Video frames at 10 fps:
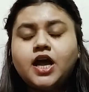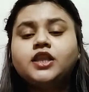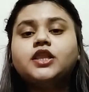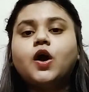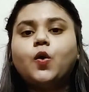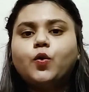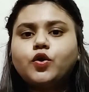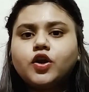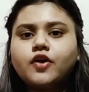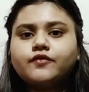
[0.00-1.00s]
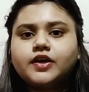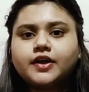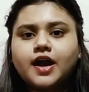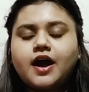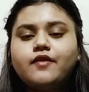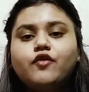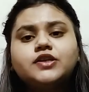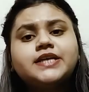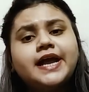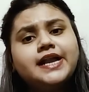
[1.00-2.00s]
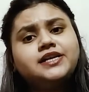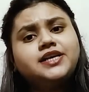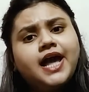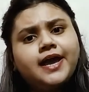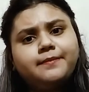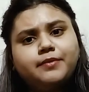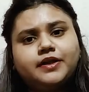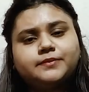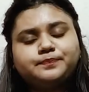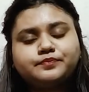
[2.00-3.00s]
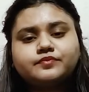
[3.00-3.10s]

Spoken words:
The owner of the car was held liable.